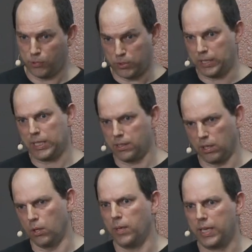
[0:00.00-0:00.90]
You need
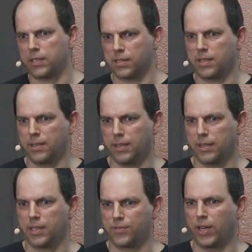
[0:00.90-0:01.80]
the low latency,
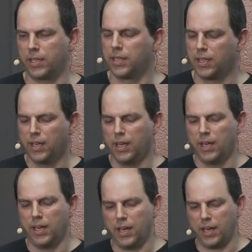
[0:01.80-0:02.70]
and that's fine.
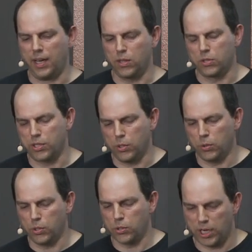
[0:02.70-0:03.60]
Uh, and also,
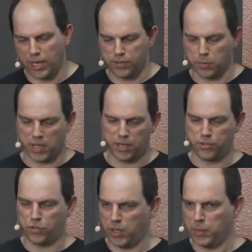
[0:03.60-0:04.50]
you usually have some kind
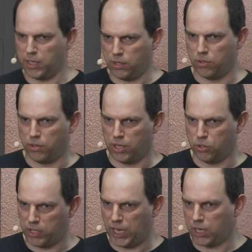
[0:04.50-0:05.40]
of streaming in your
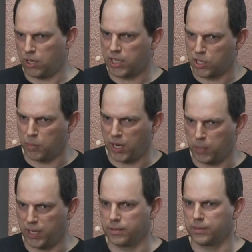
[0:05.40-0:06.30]
in your data collection
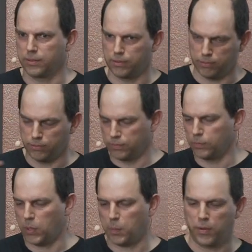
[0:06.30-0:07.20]
pipeline, you
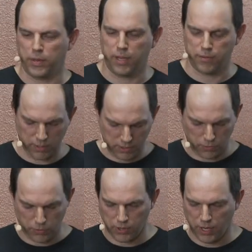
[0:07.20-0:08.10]
Kafka,
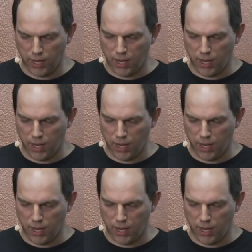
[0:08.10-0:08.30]
so forth.